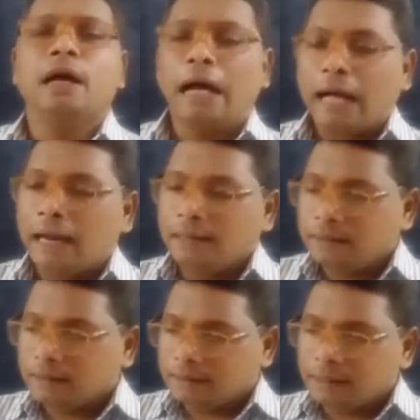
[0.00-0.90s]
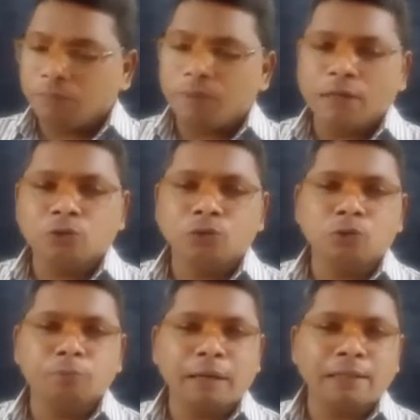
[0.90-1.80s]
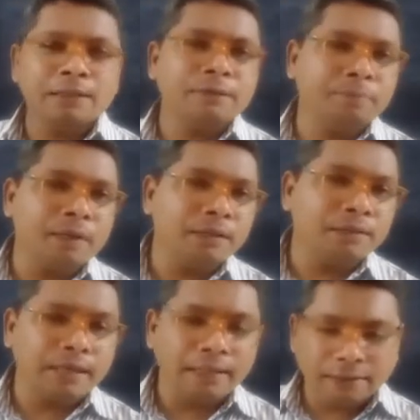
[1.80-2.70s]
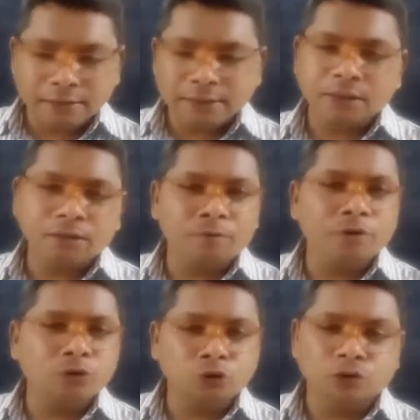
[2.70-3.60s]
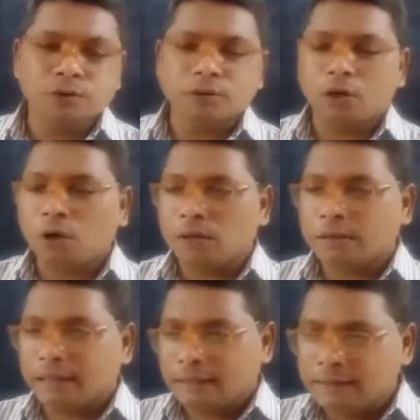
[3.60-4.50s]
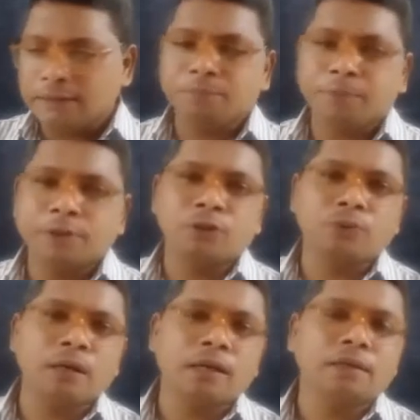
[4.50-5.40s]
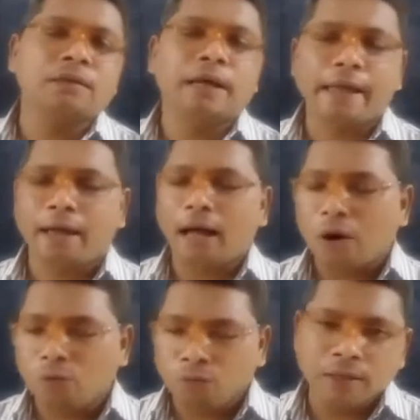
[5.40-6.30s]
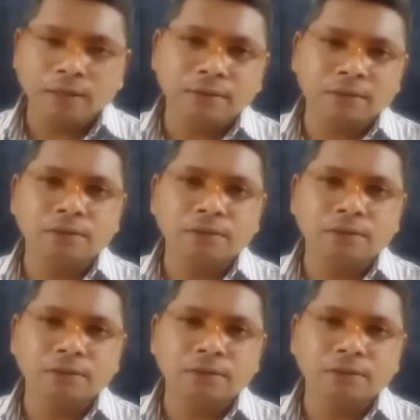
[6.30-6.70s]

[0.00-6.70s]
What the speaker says: and they wanted to participate in this revolution or in this particular work.